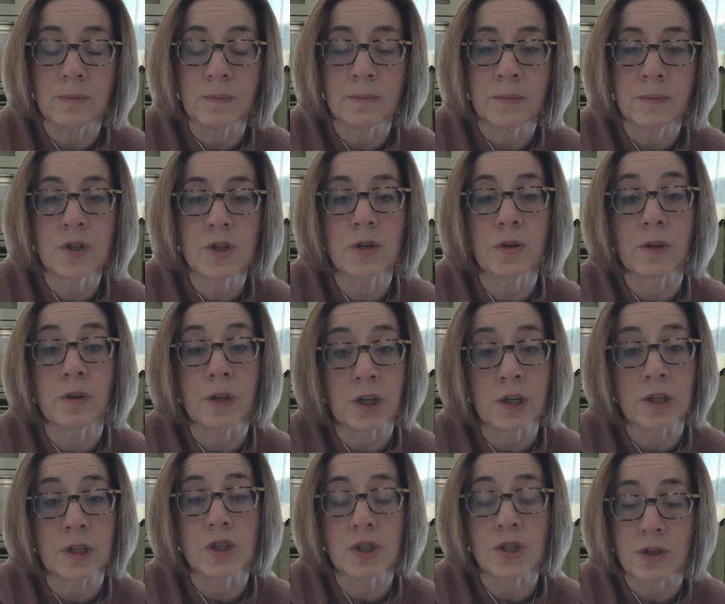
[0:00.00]
So the
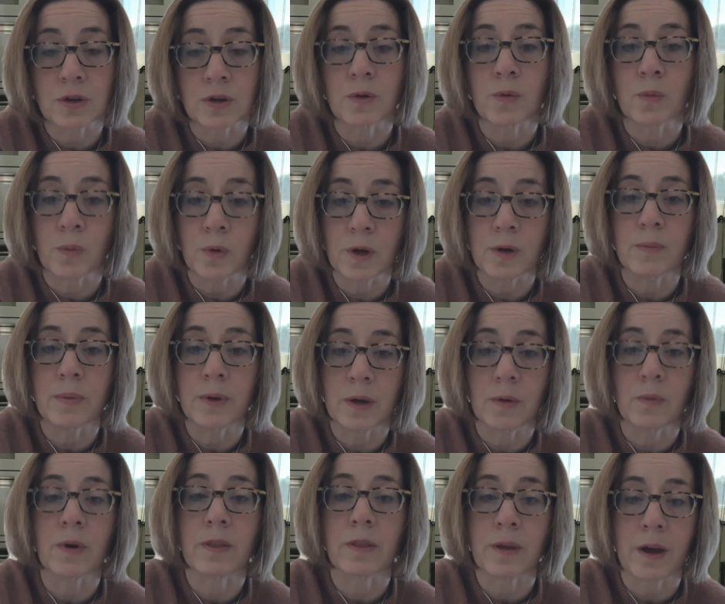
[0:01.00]
concern would be
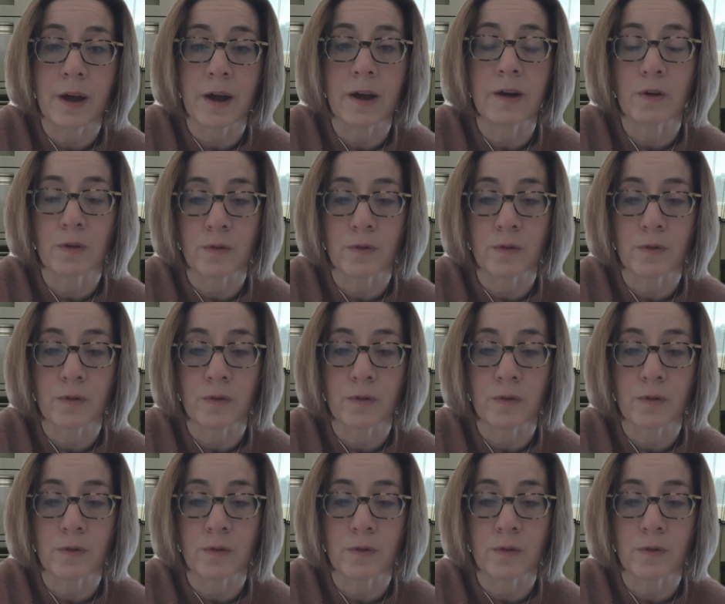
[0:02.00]
with the higher